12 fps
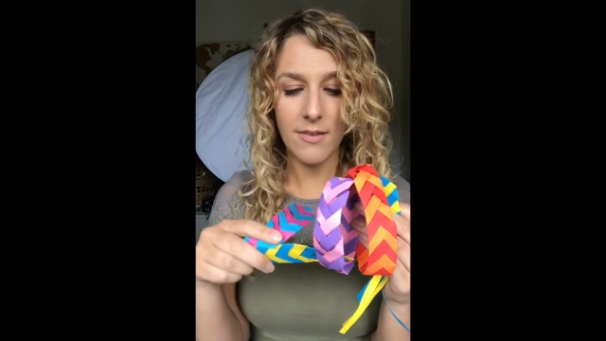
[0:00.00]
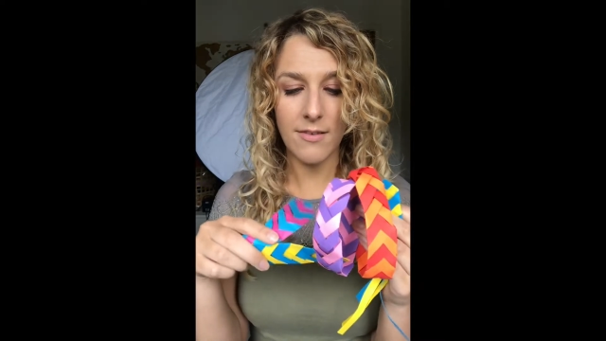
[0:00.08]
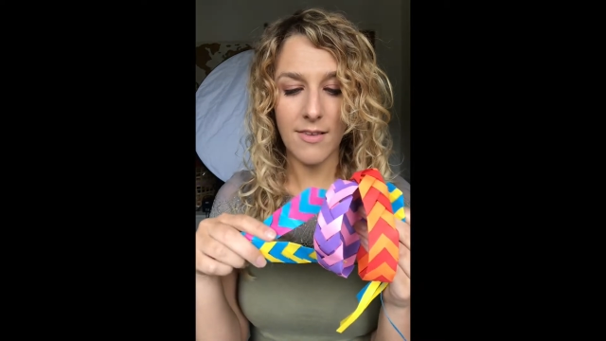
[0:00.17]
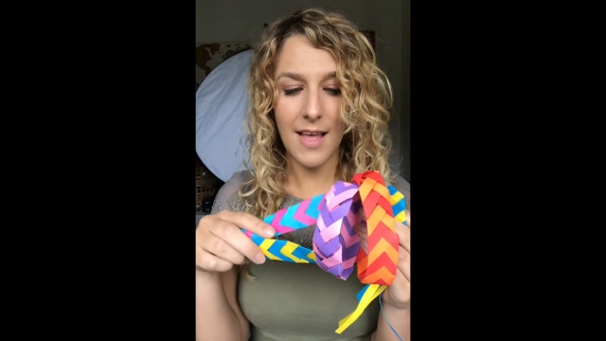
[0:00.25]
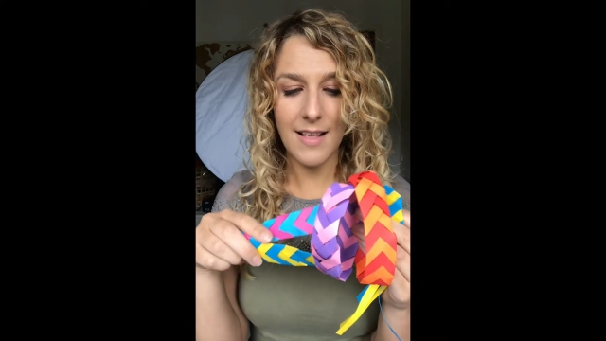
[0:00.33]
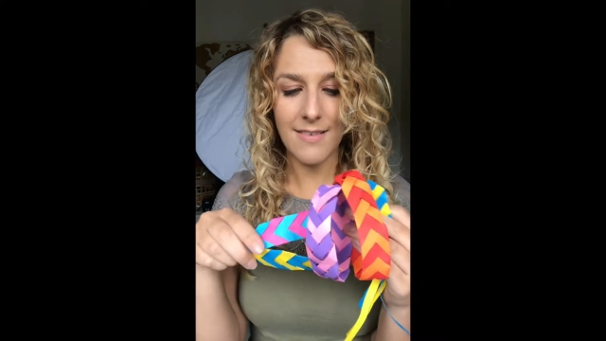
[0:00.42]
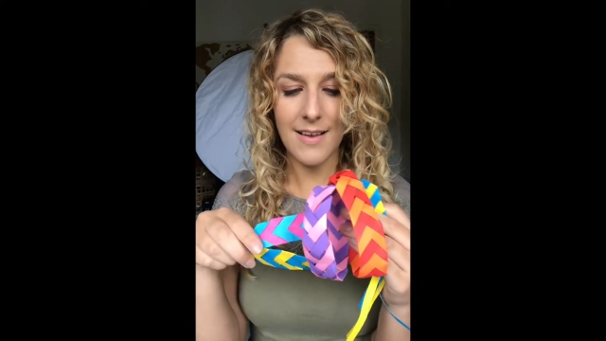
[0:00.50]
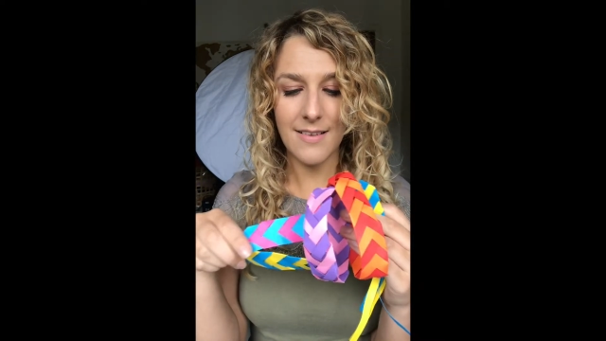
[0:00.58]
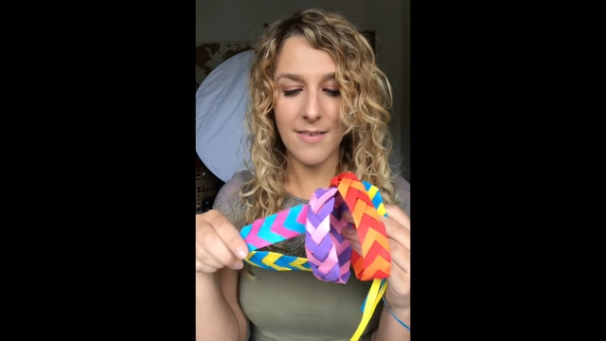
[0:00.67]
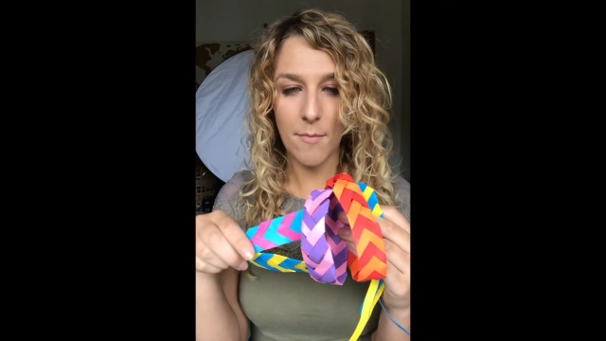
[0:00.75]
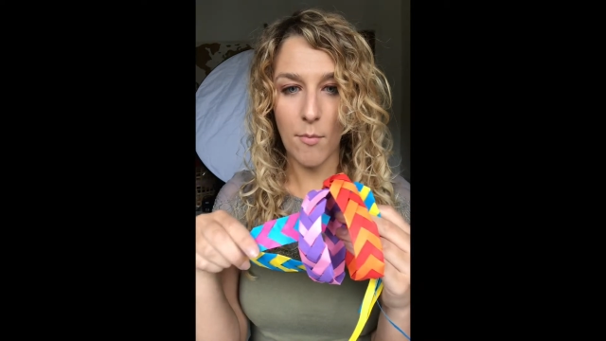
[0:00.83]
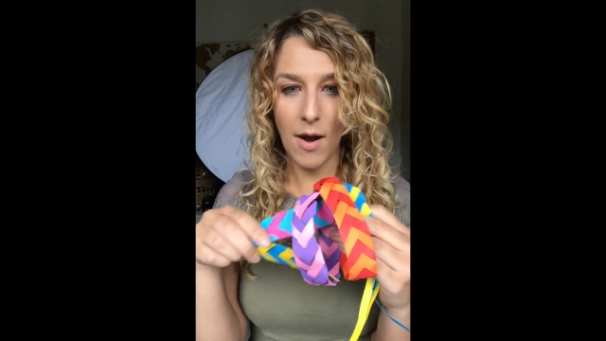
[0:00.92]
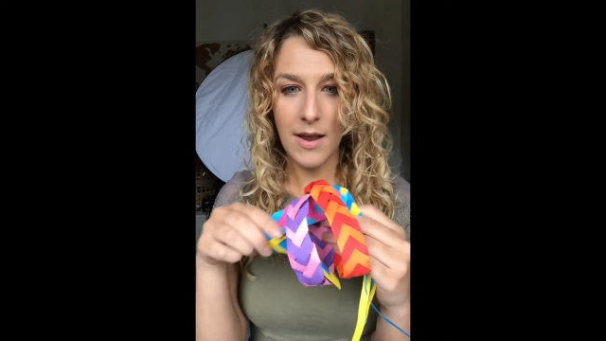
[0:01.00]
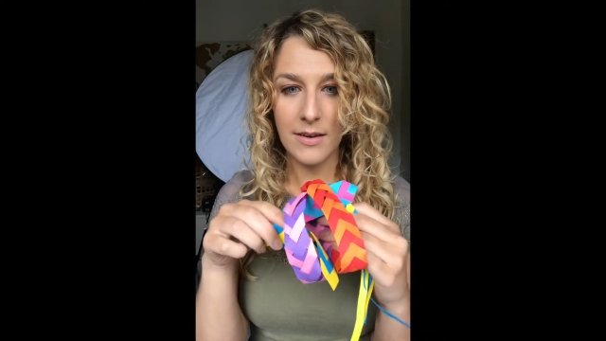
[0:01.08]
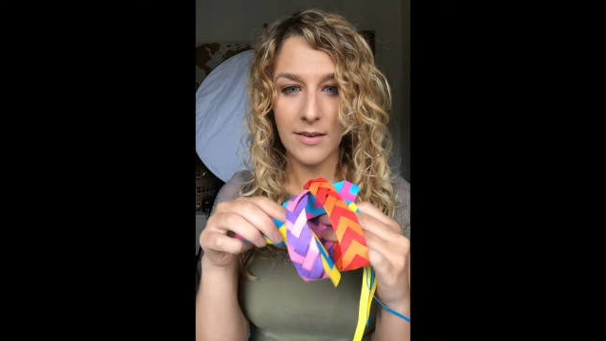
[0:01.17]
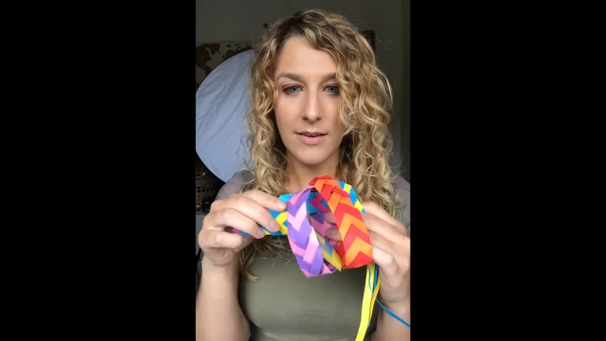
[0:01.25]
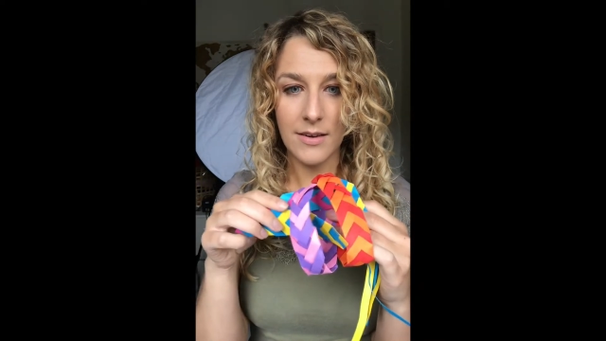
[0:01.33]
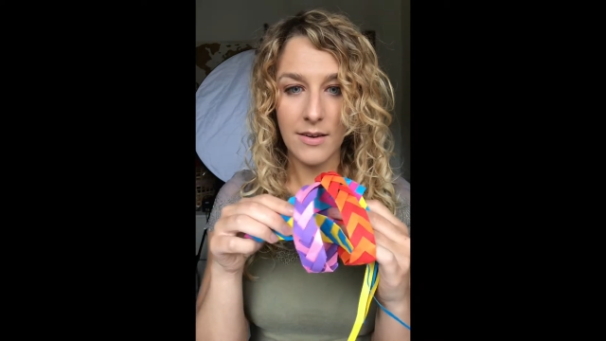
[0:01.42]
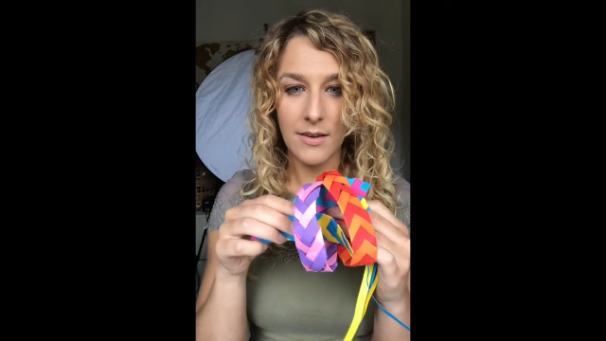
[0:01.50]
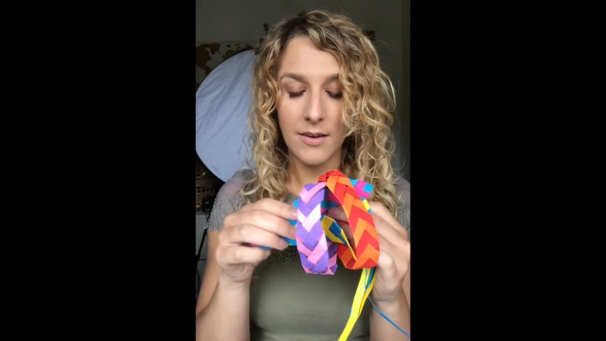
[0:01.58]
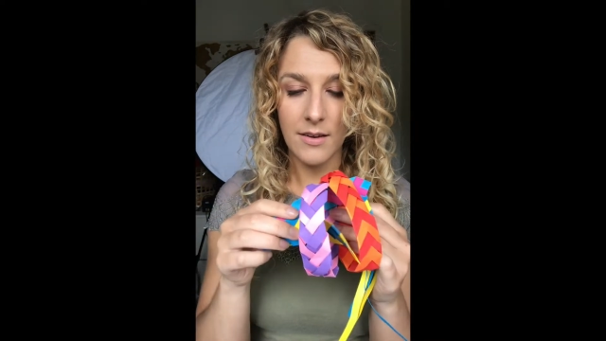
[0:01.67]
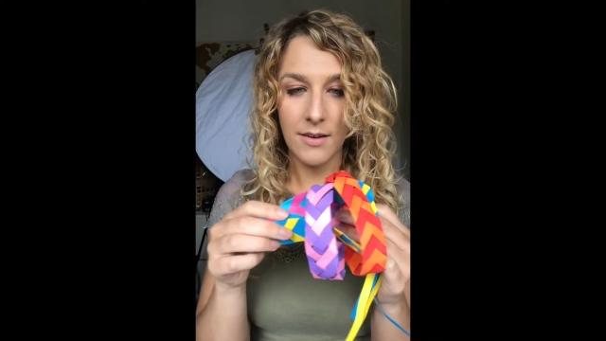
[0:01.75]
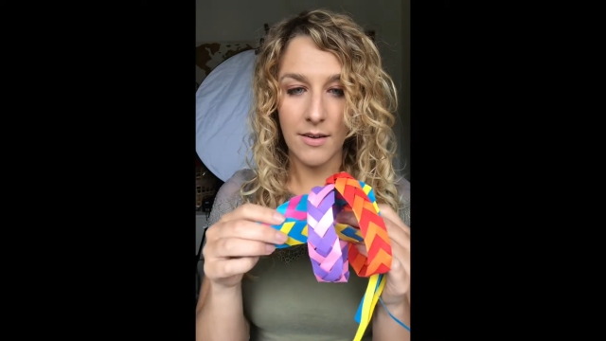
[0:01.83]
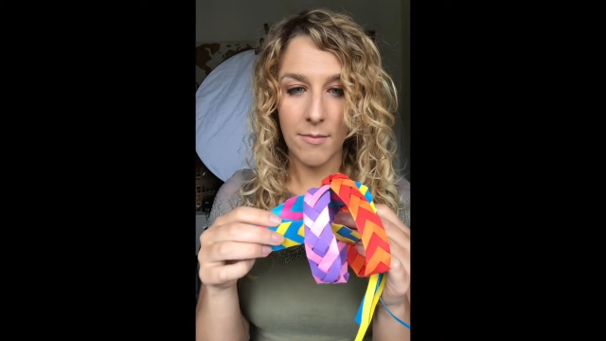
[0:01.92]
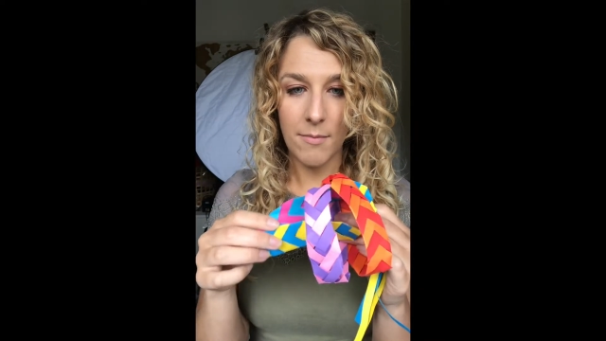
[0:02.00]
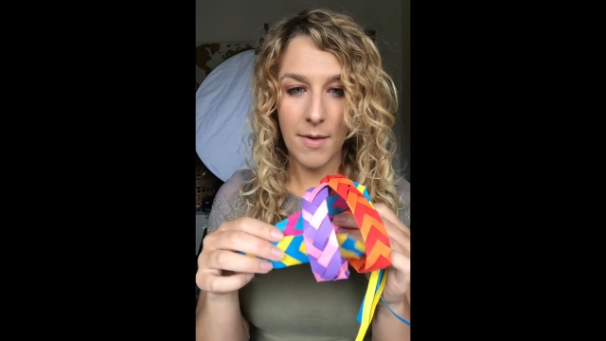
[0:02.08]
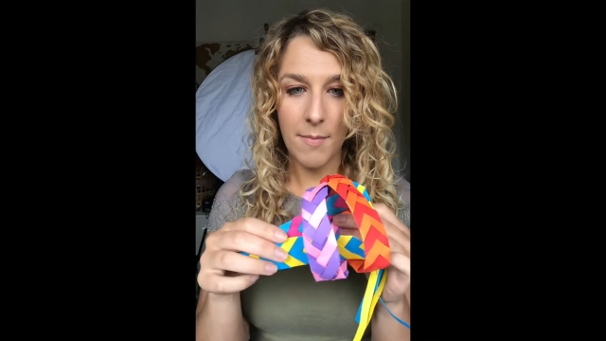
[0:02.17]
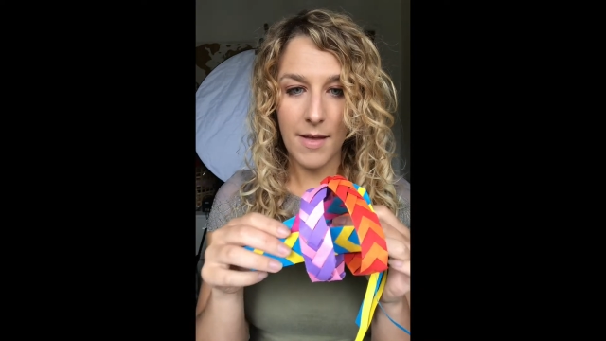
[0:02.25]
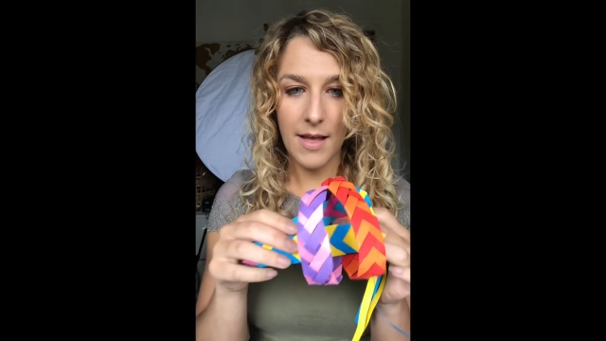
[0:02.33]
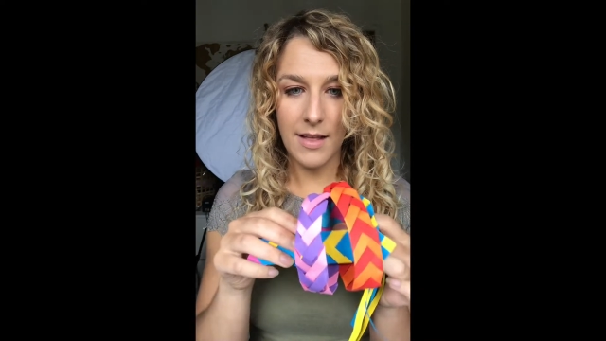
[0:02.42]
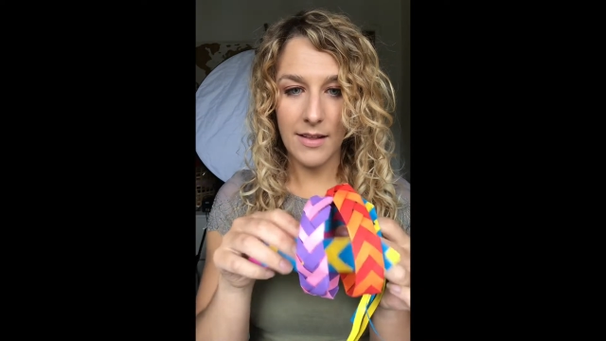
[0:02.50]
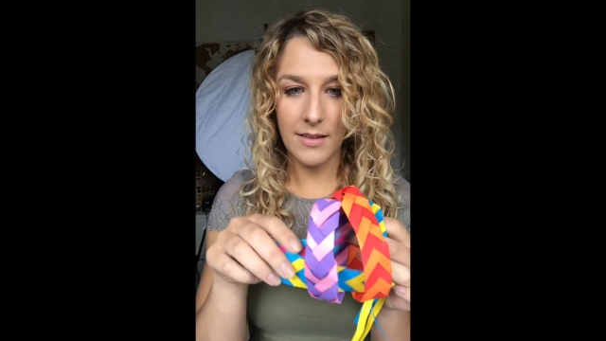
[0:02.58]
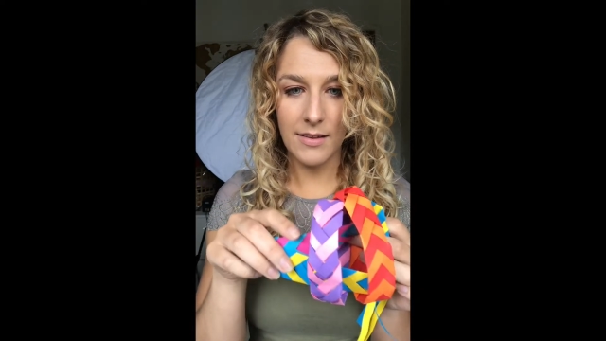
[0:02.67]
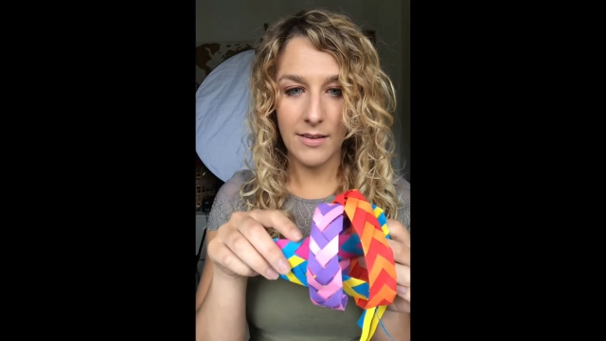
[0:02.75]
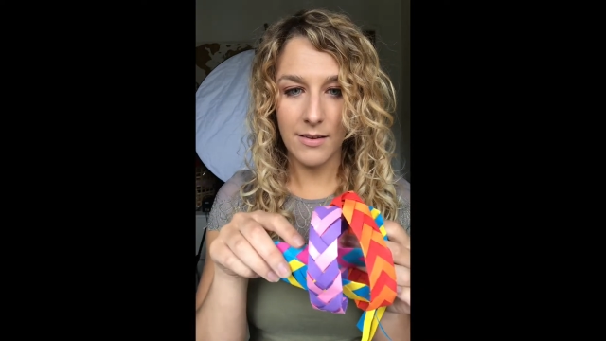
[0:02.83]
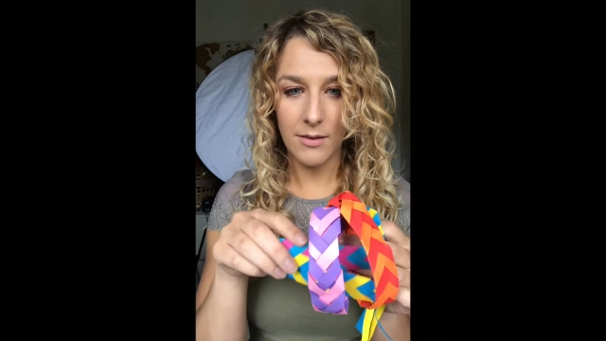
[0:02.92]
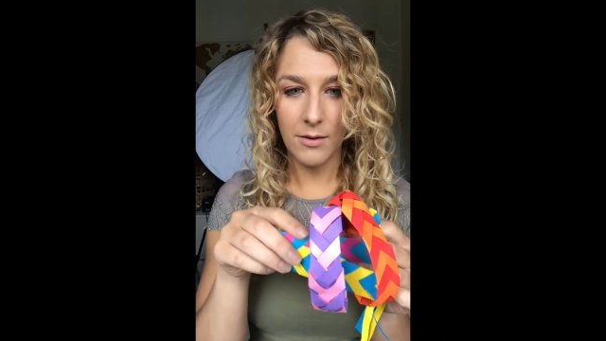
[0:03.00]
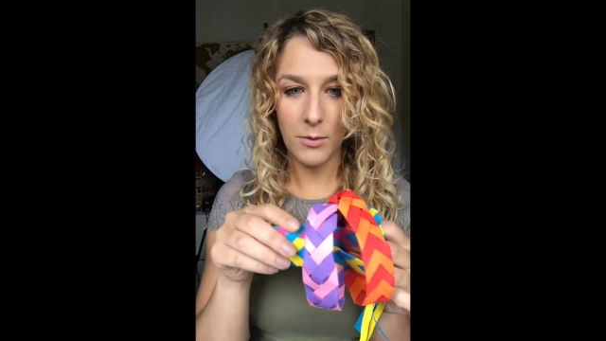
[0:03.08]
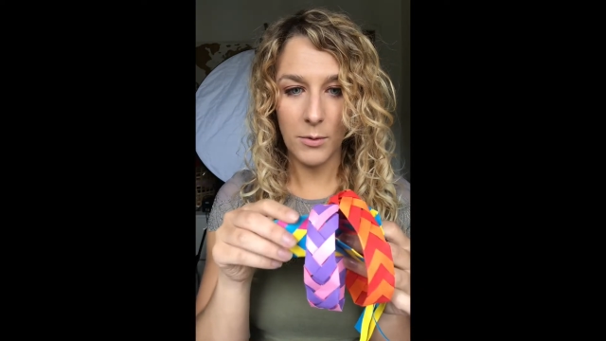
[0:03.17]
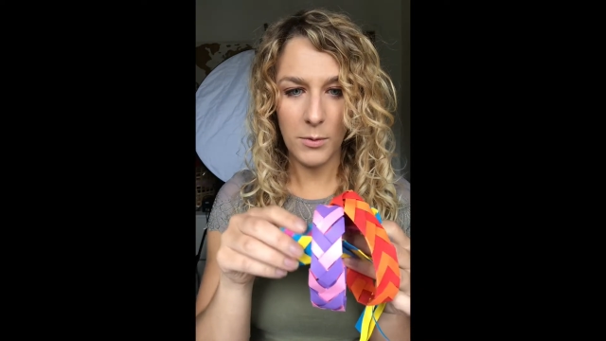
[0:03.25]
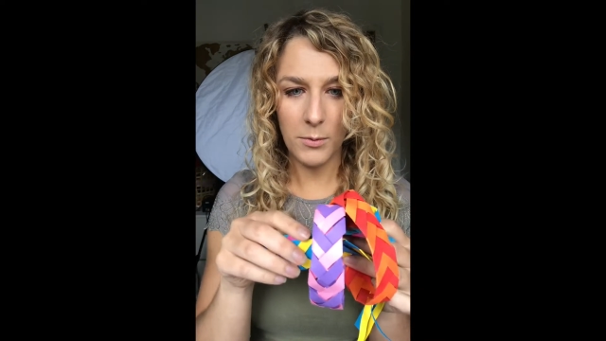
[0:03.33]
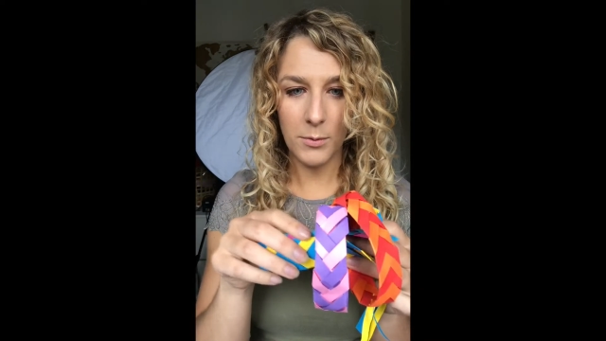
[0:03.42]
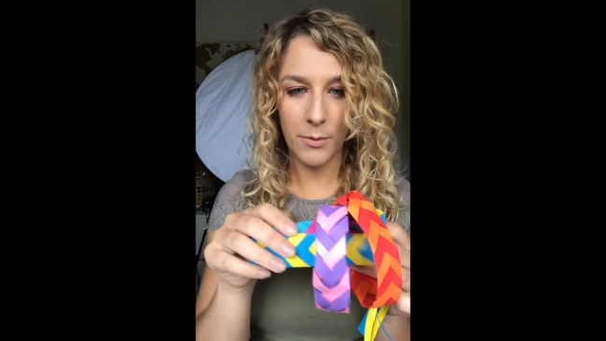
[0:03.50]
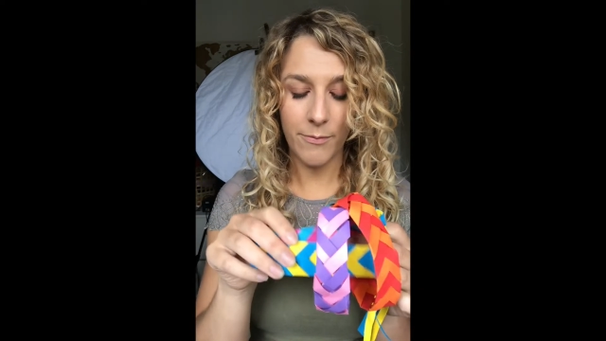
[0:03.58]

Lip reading: So that's nice and bright. Maybe I'll... Ooh!